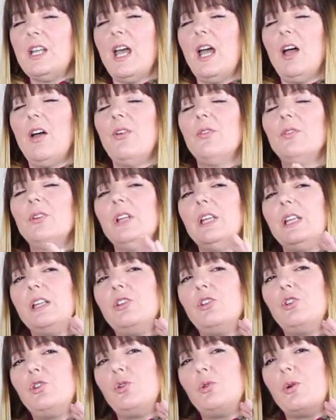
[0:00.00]
down
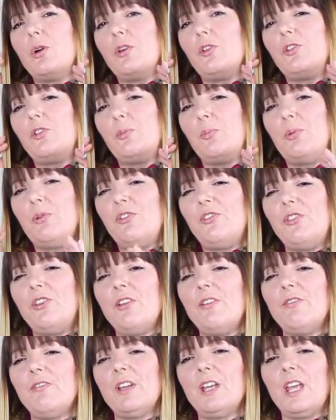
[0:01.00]
into a
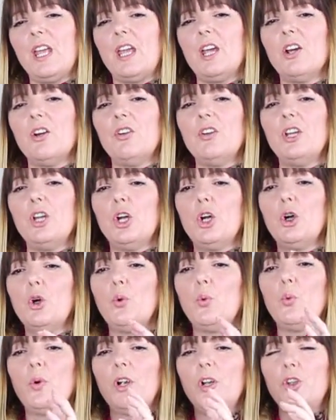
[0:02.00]
specific area
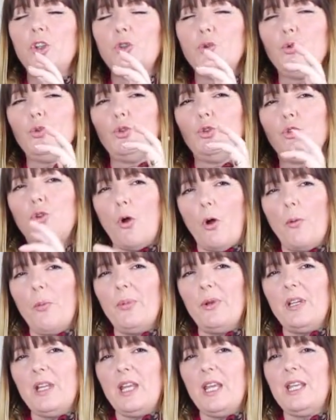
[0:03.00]
where you
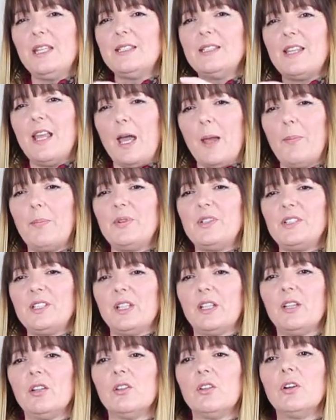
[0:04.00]
dominate that
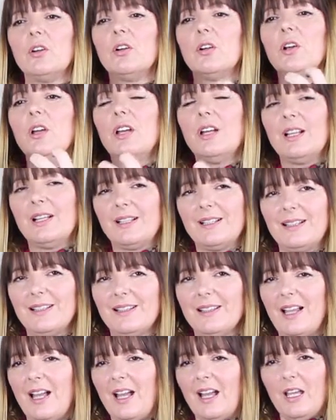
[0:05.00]
particular
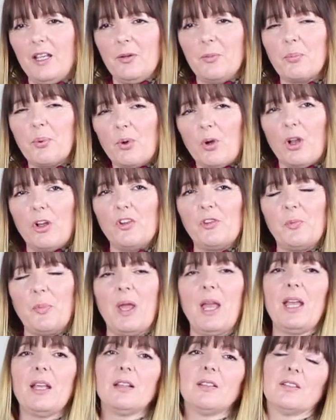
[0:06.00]
client
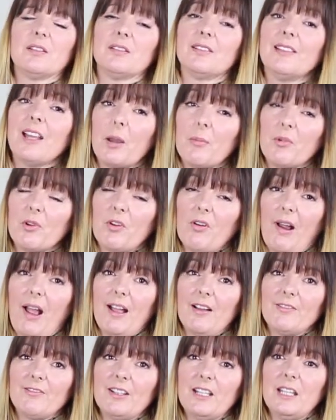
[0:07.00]
prospect
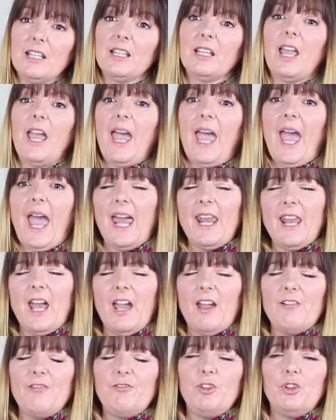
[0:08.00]
demographic and
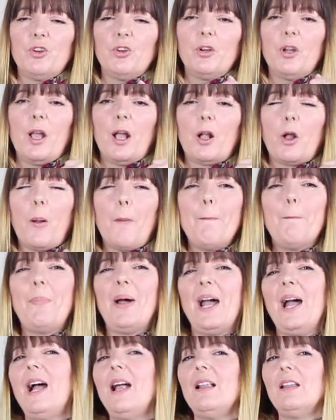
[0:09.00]
have your
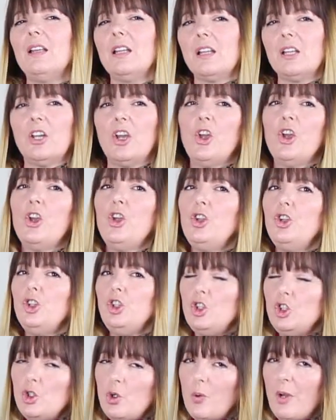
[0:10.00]
compelling
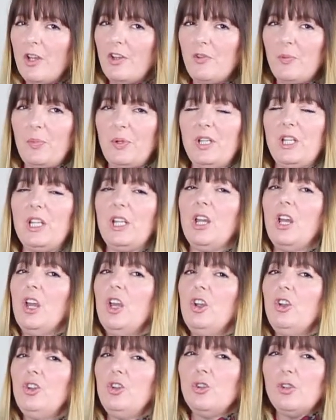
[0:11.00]
USP,
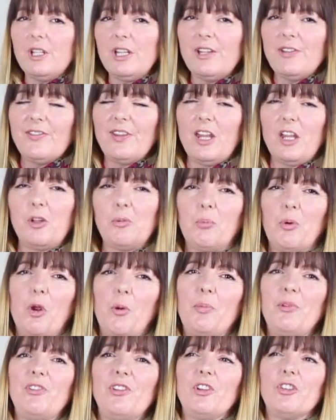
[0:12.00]
unique selling
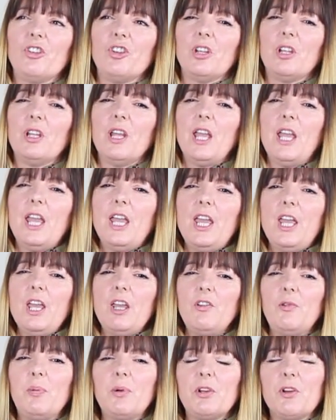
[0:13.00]
proposition,
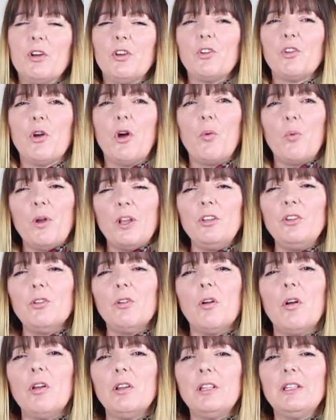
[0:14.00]
is because when
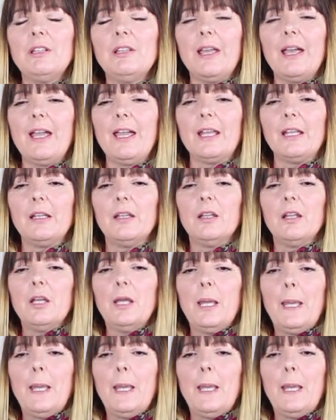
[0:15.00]
you're online,